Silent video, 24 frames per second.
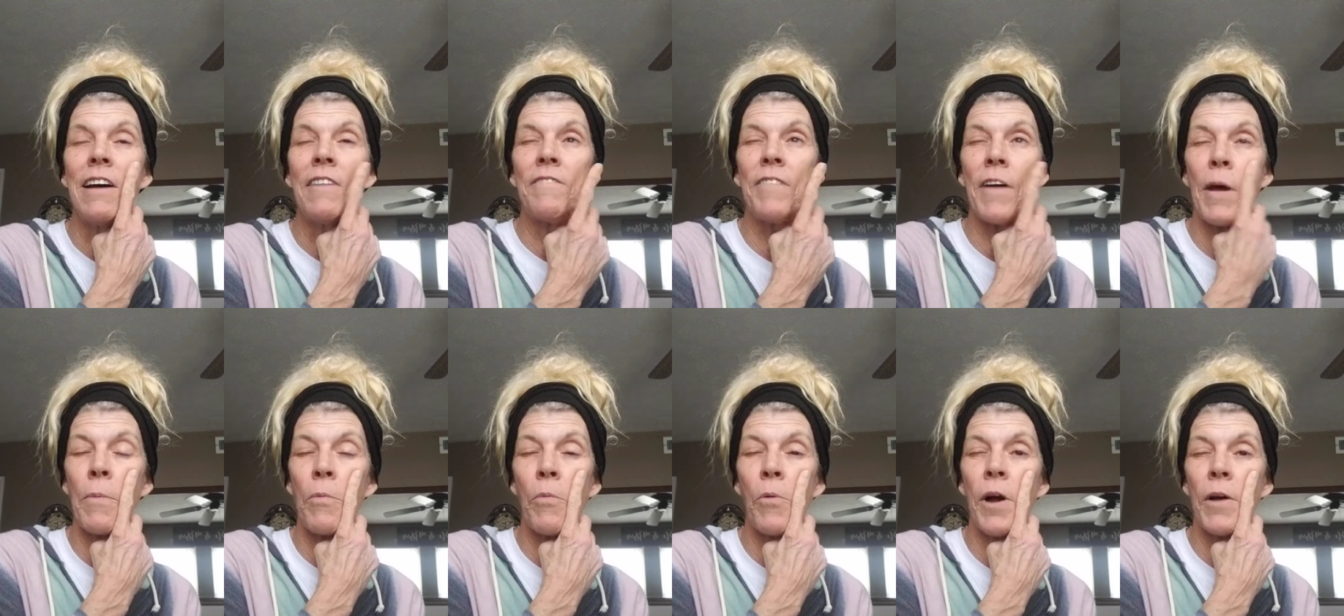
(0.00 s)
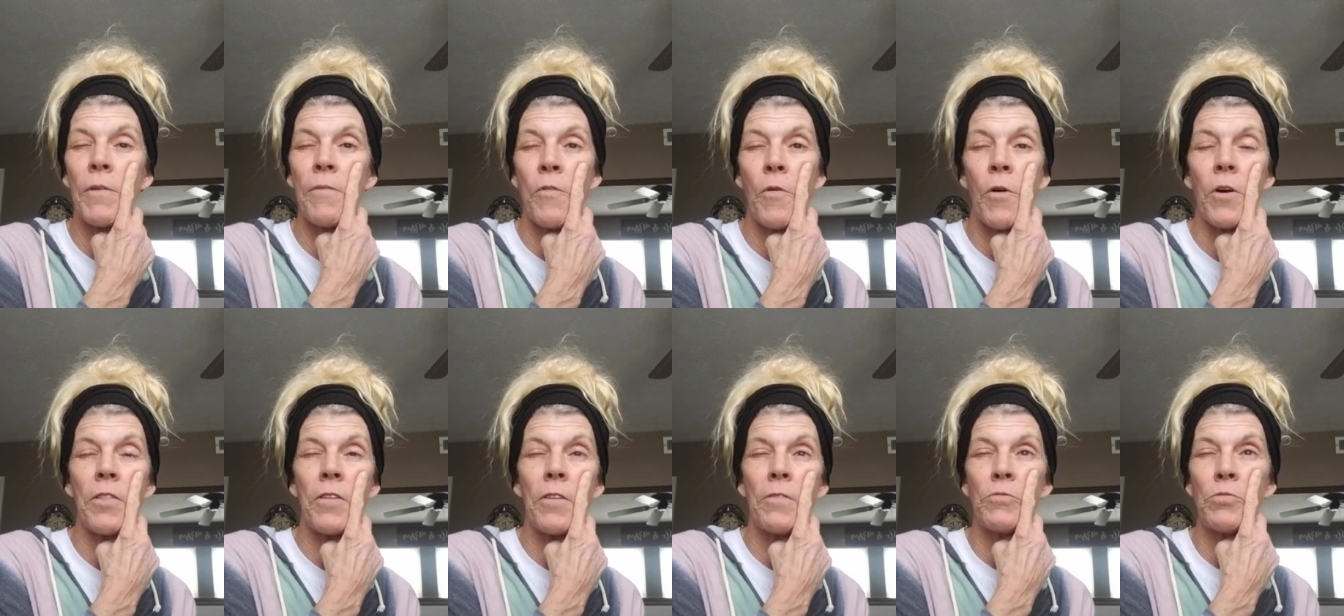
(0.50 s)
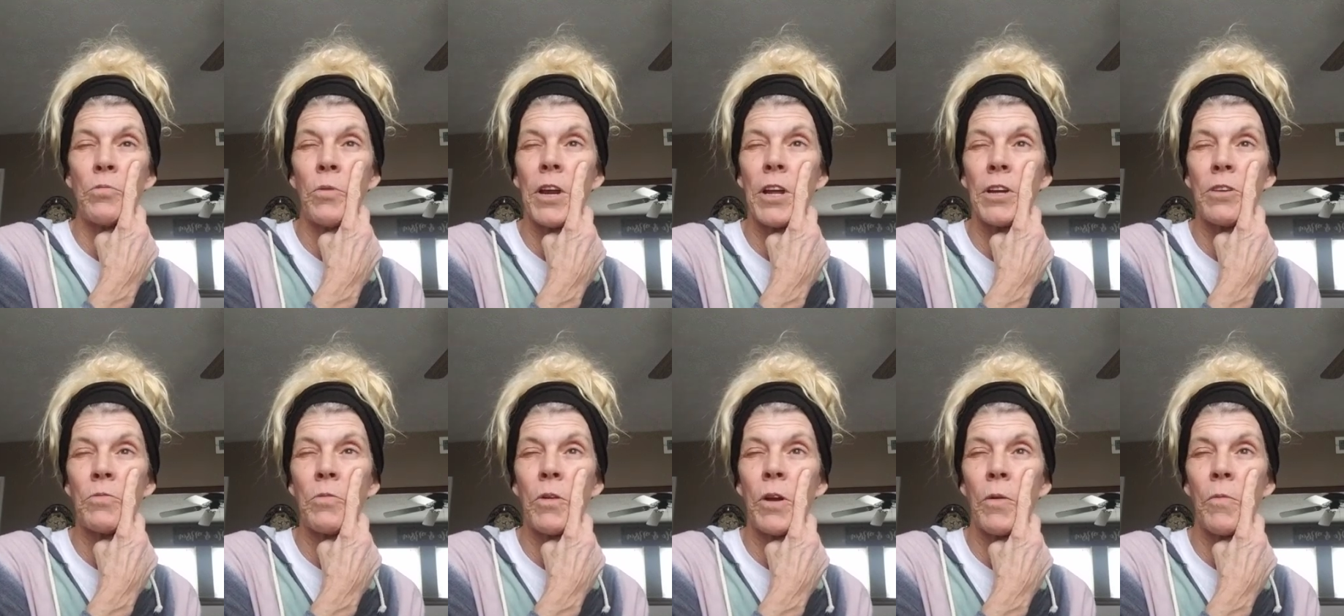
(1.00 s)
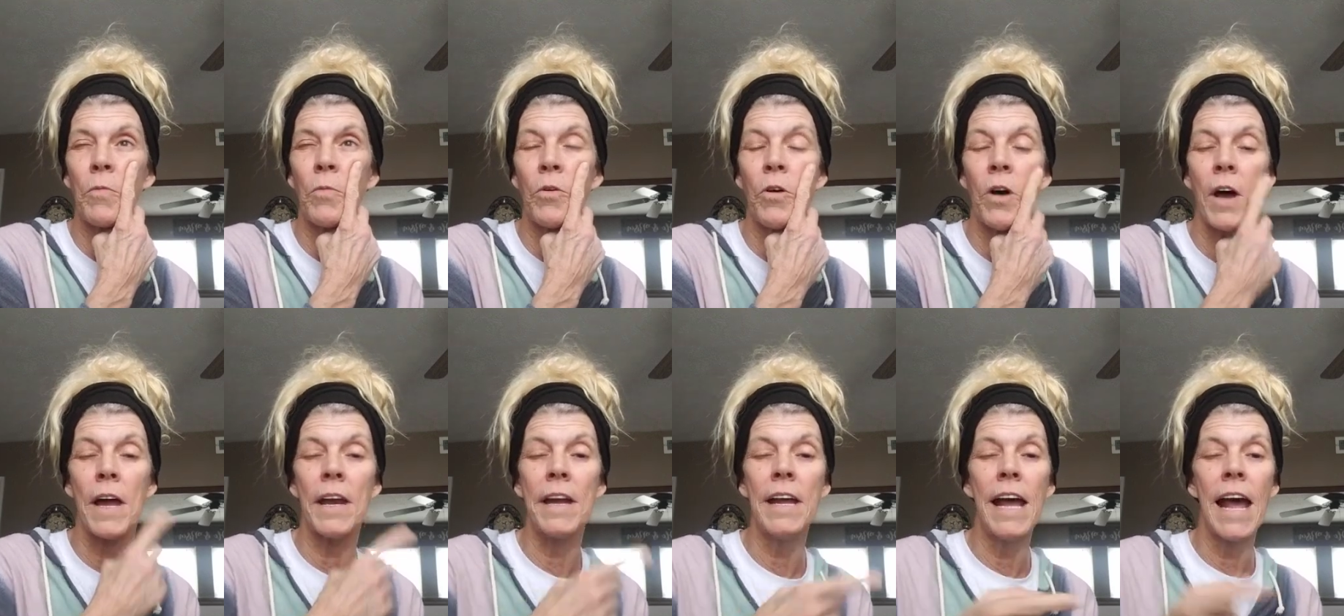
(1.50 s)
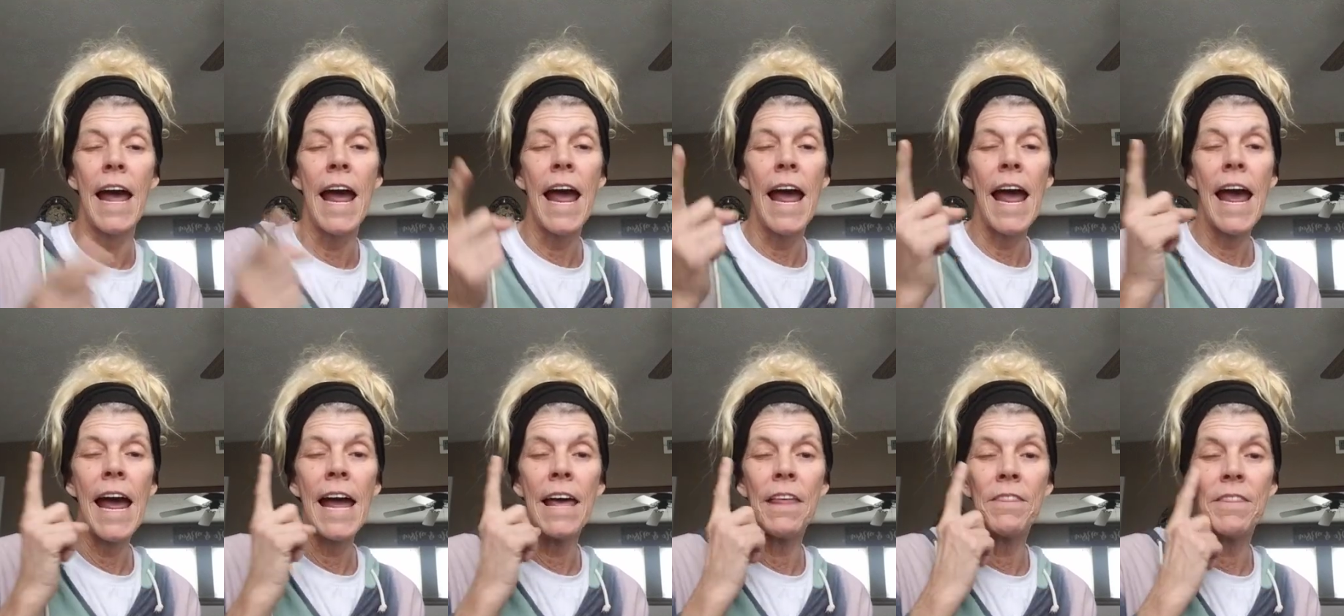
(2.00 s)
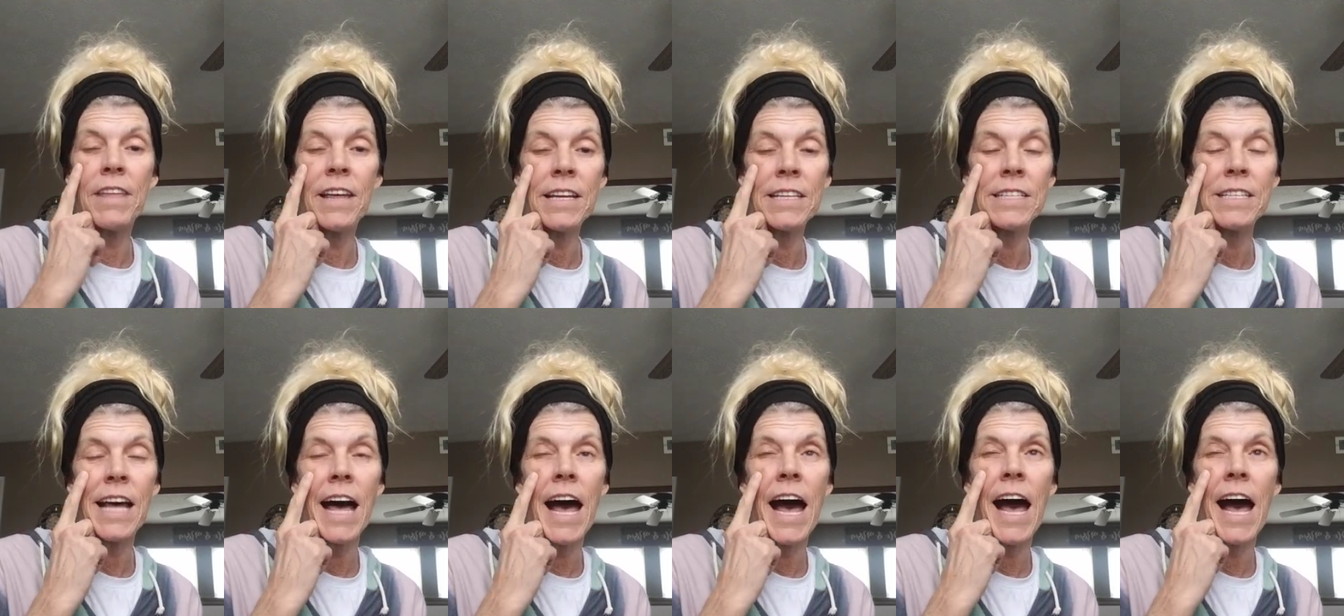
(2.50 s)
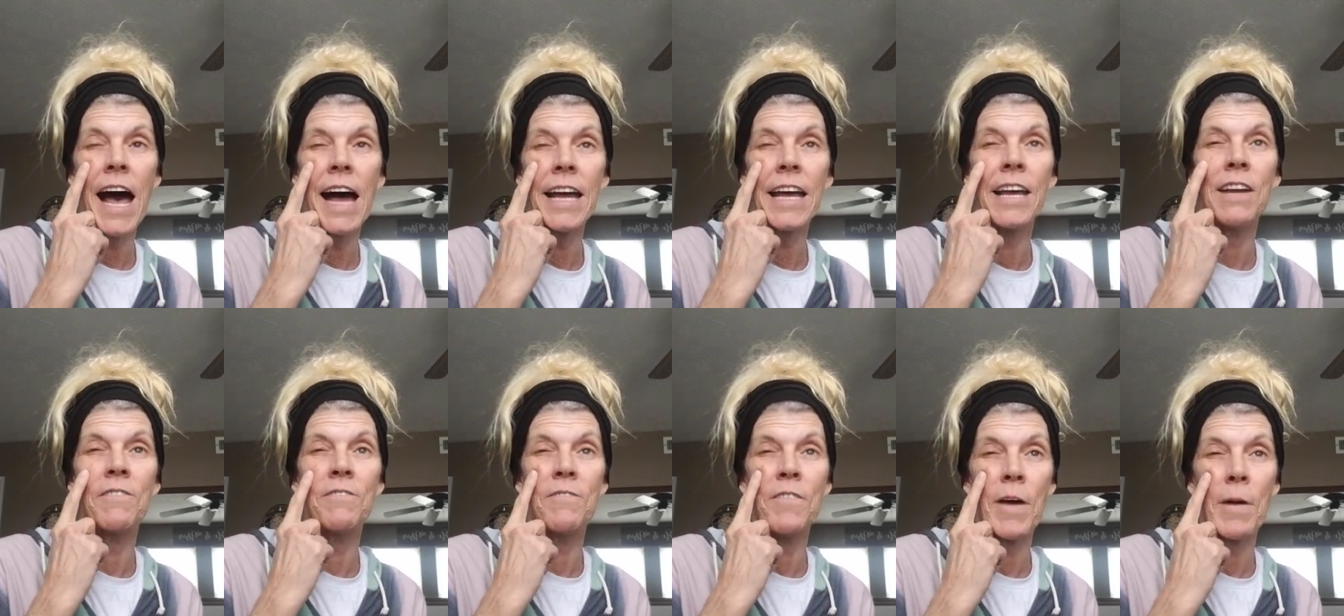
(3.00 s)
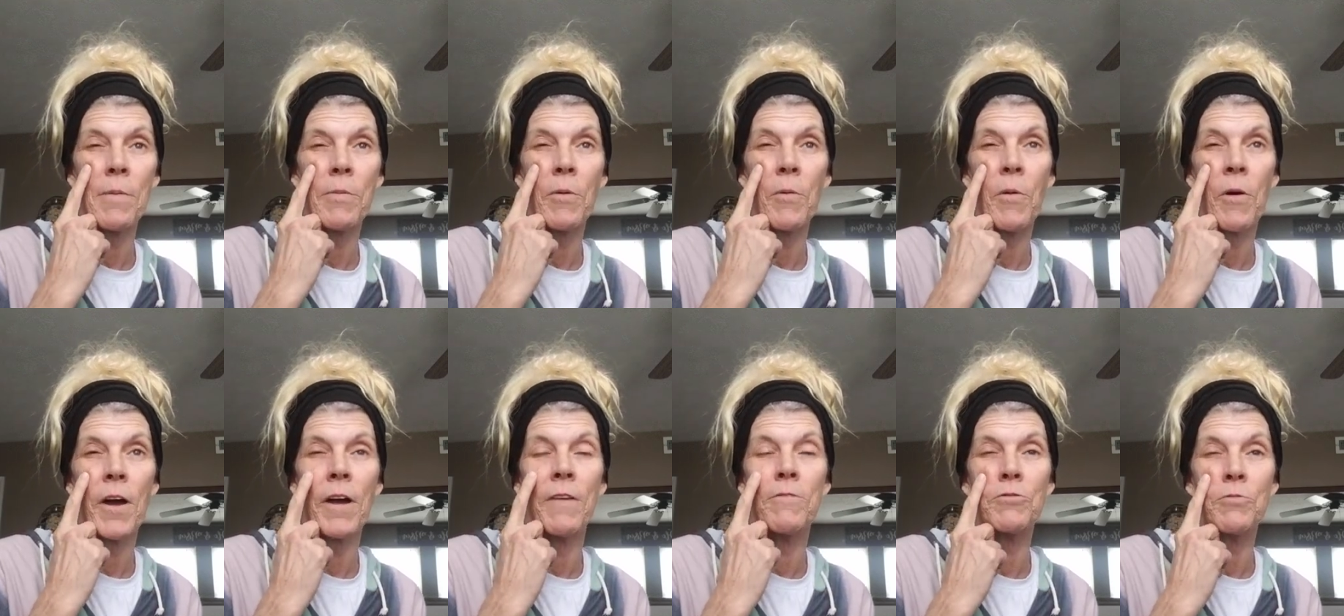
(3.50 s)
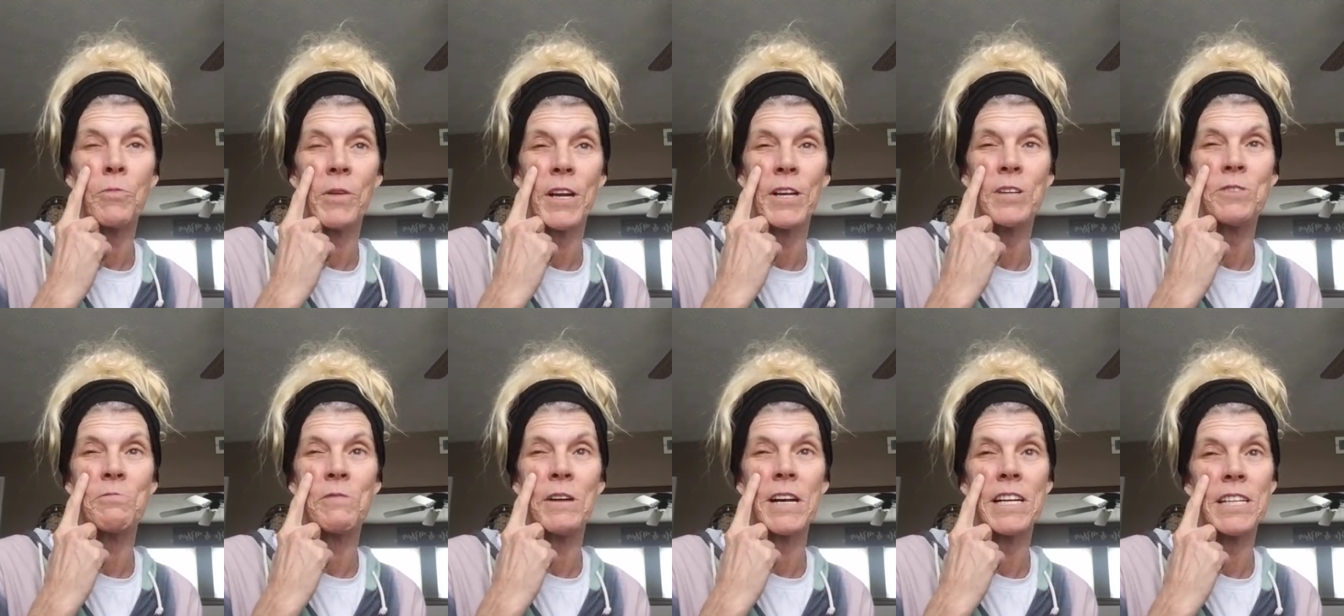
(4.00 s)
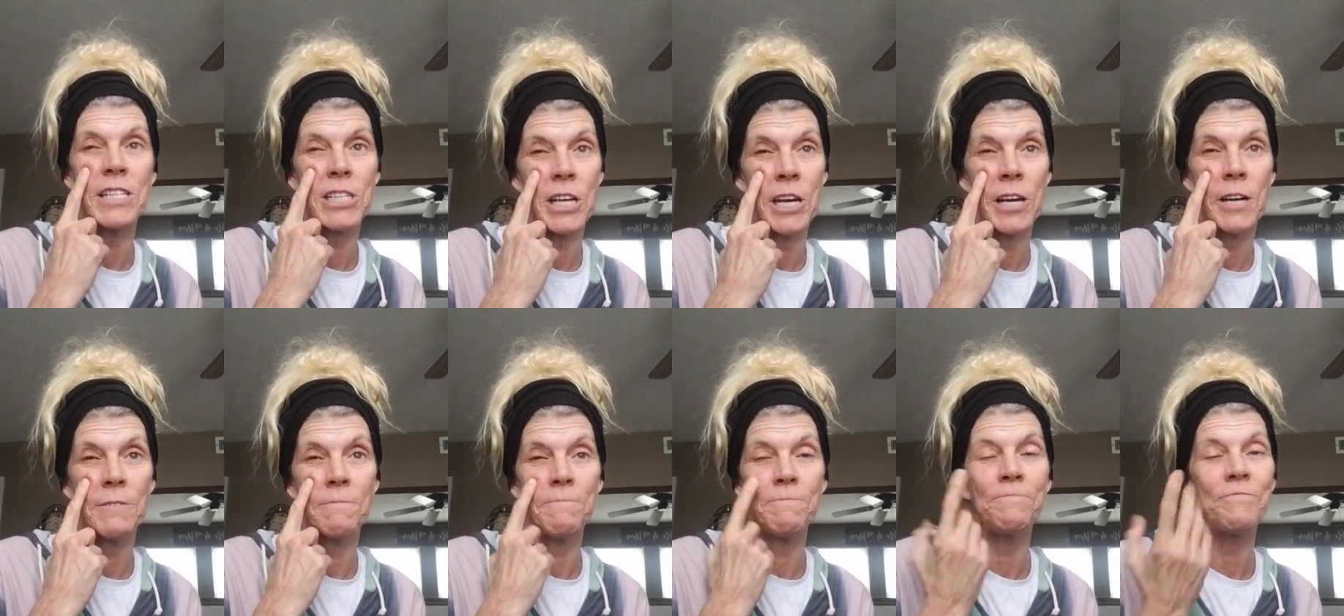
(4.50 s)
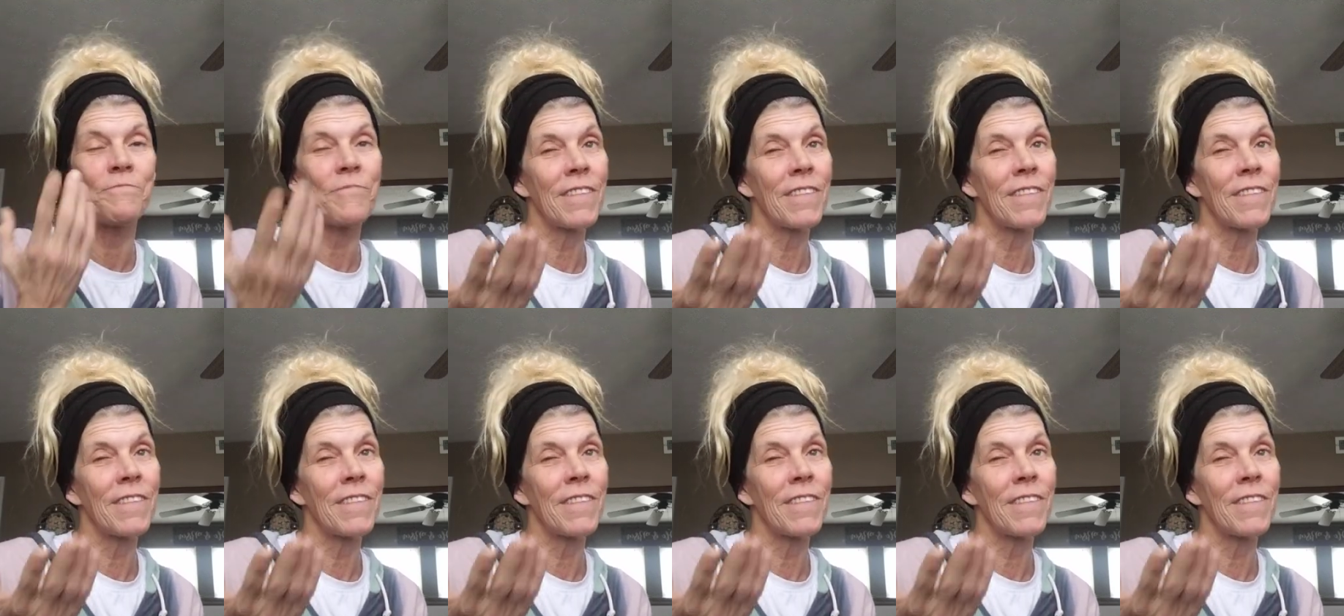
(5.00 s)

February 4th of 2021 and this eye in February of 2022?